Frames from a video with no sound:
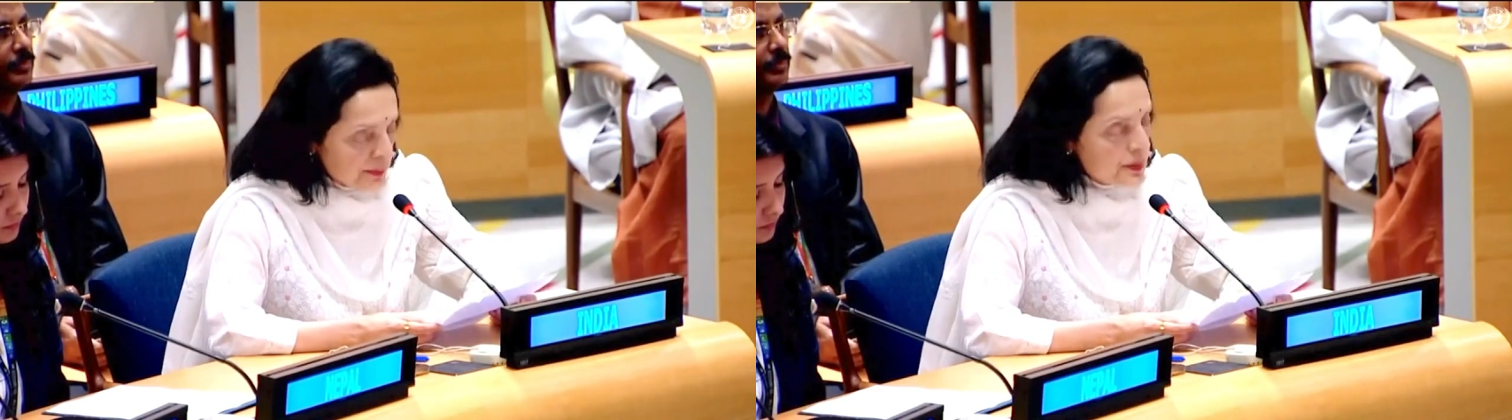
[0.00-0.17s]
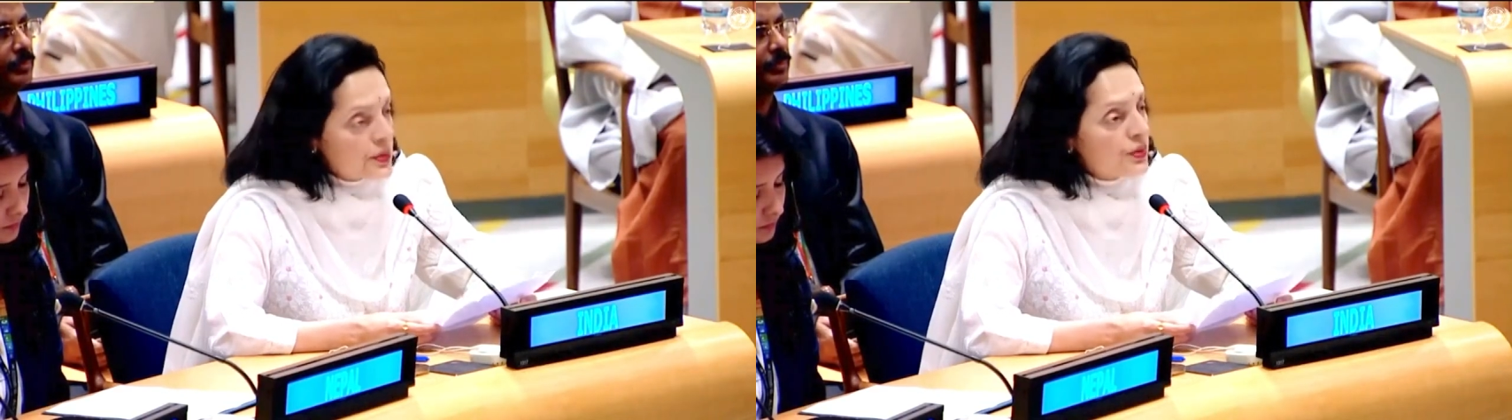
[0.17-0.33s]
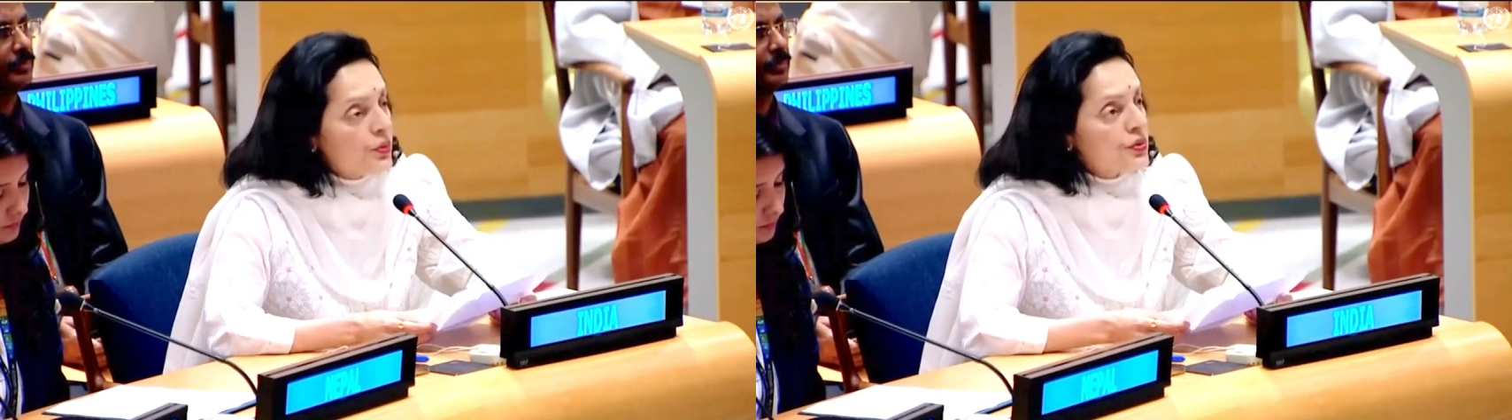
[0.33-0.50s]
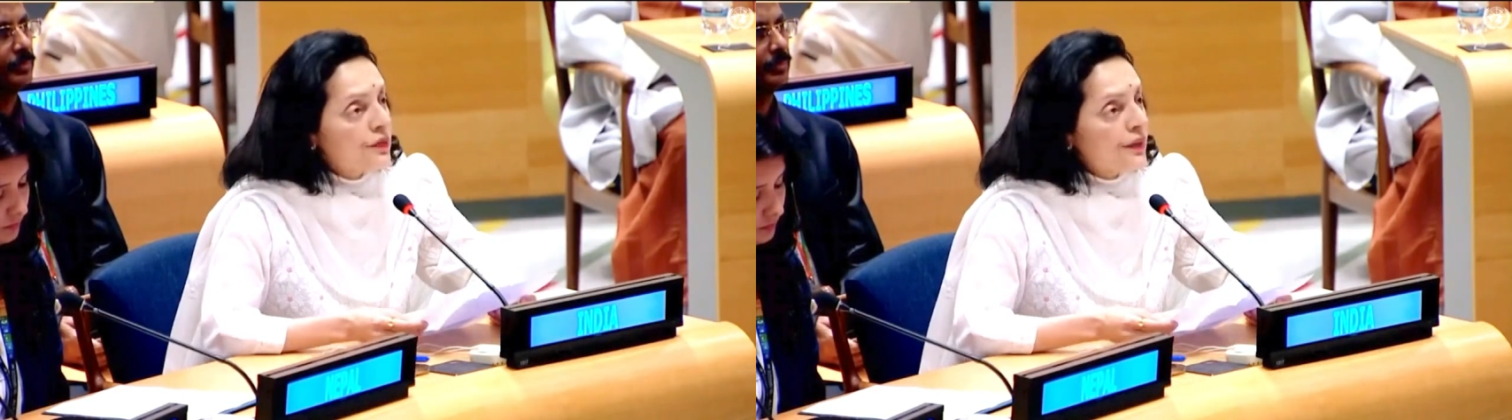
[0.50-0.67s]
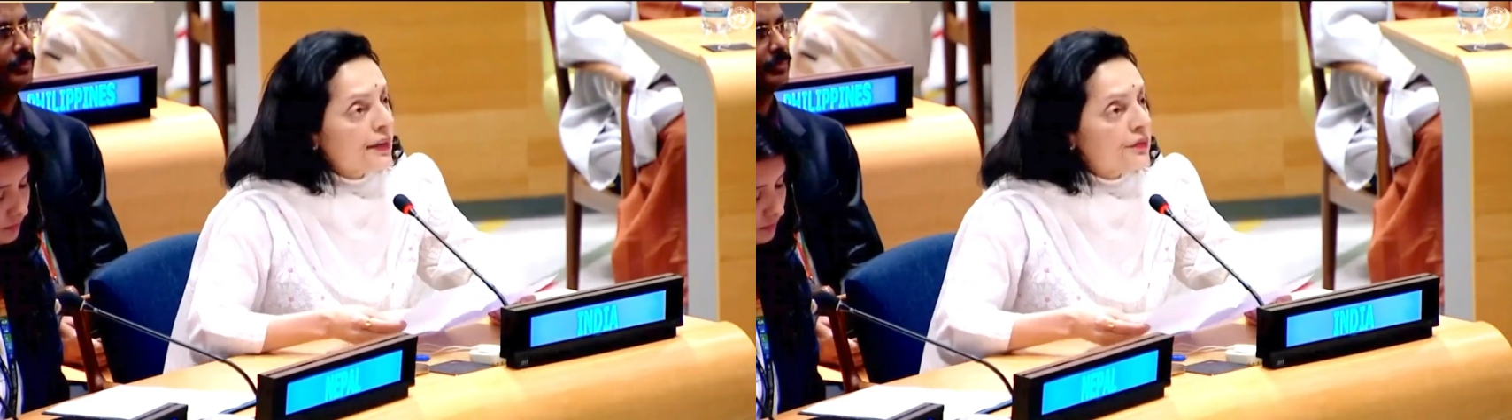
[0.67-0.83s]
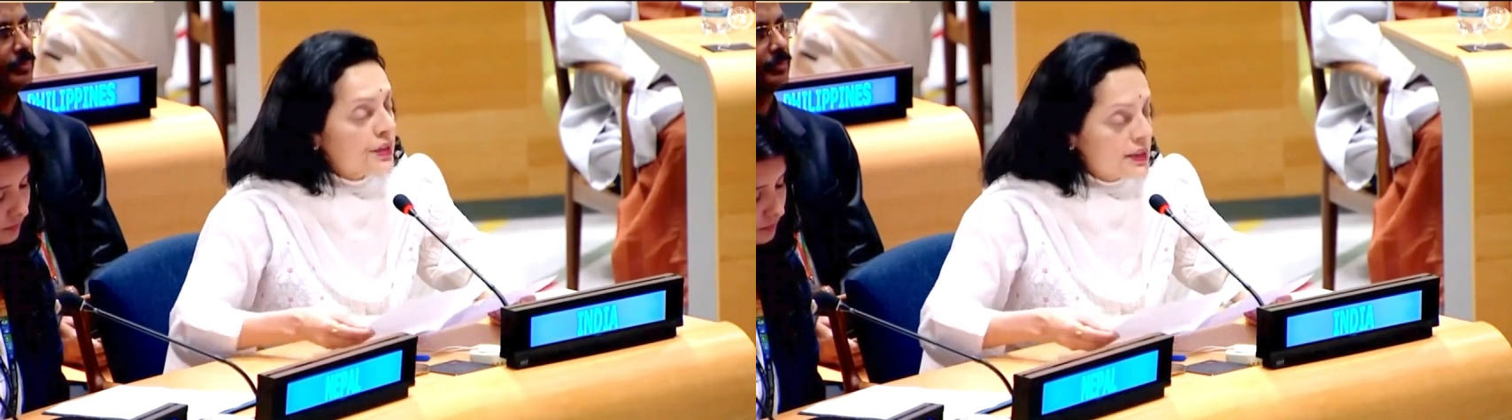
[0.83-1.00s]
pursuit of
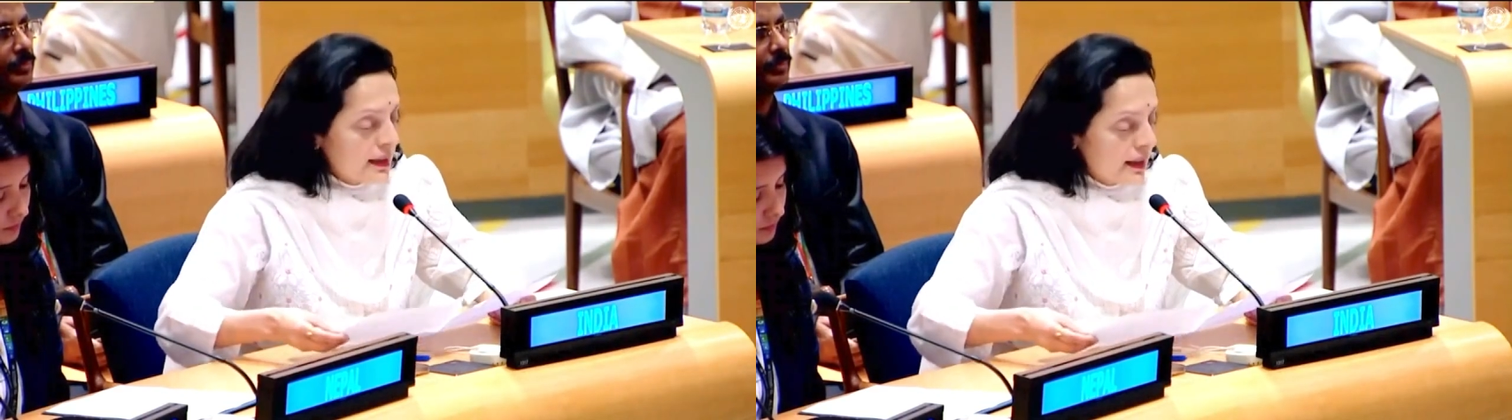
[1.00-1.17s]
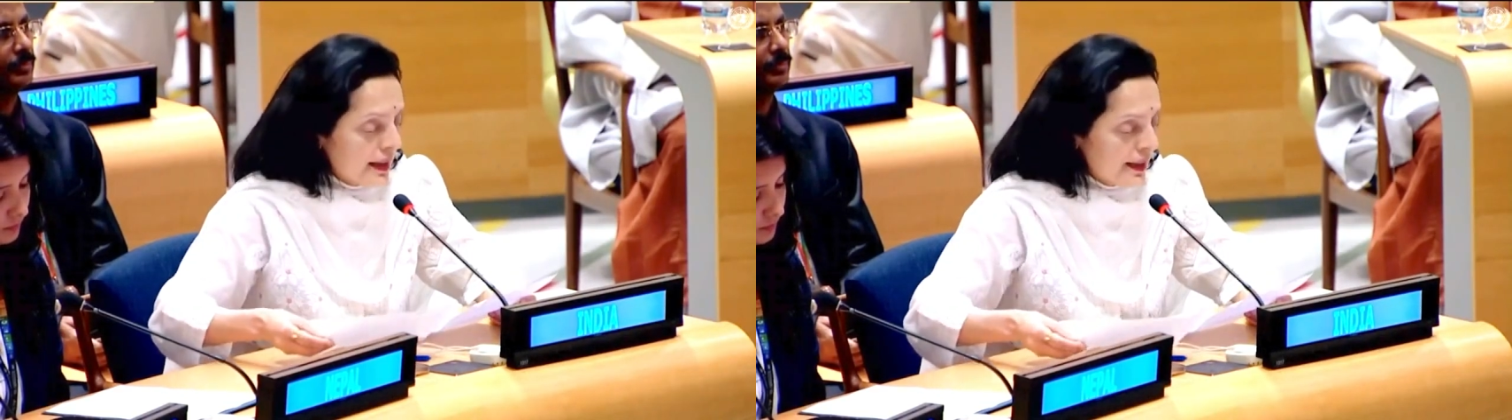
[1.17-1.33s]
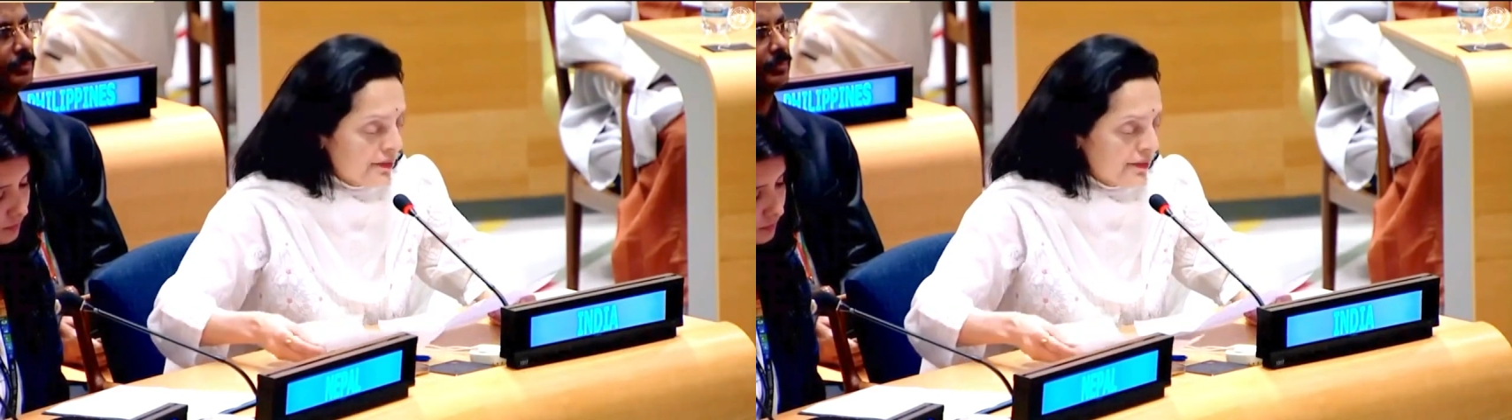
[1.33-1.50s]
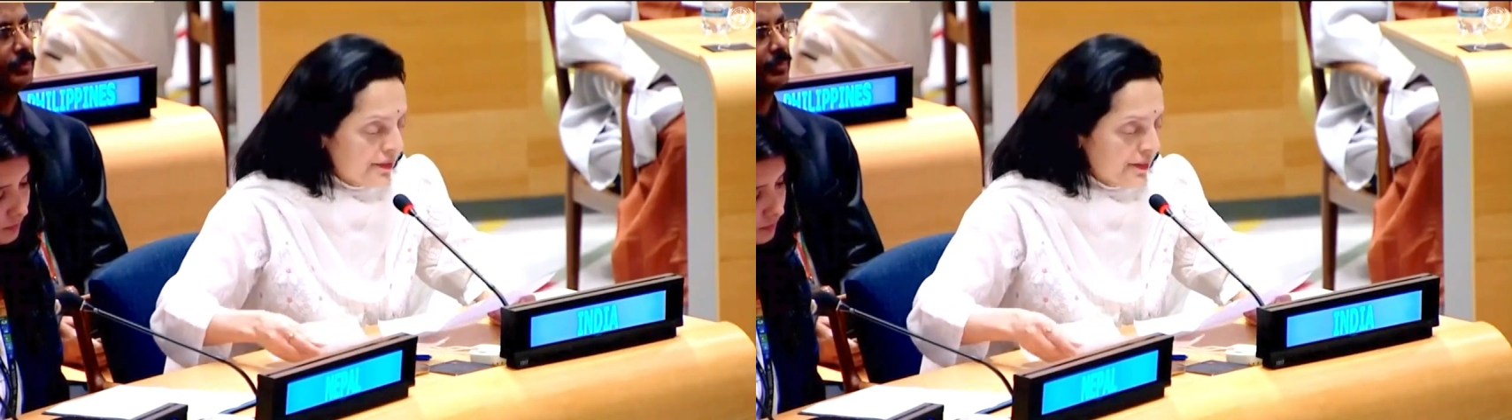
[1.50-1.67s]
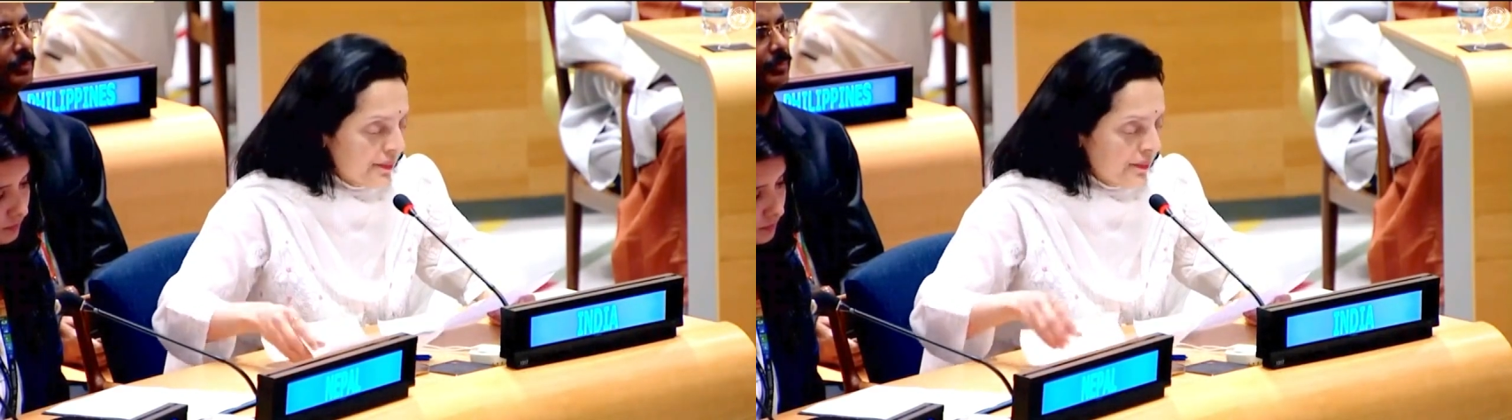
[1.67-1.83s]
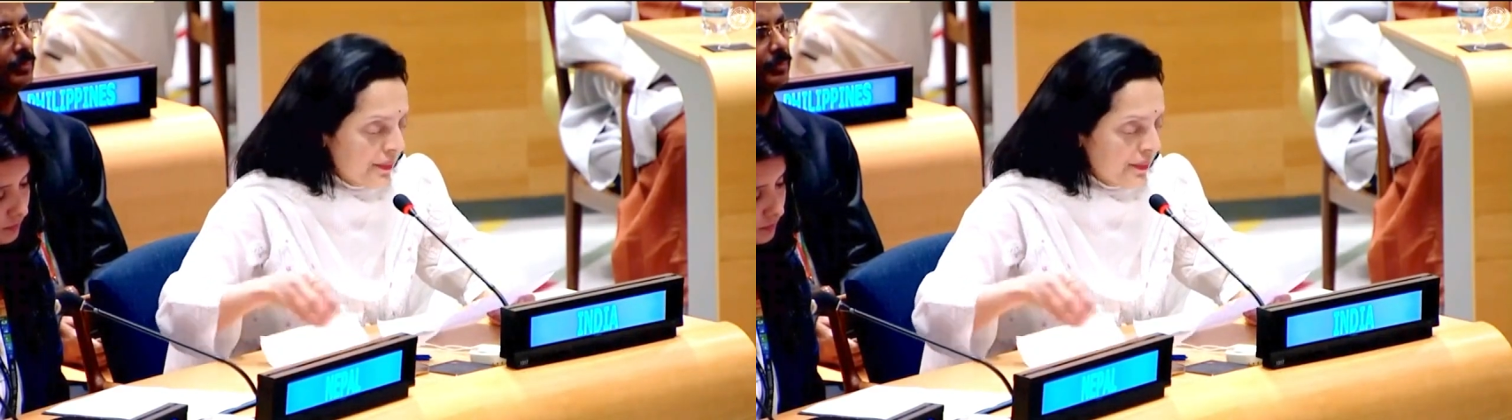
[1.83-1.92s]
everyday life.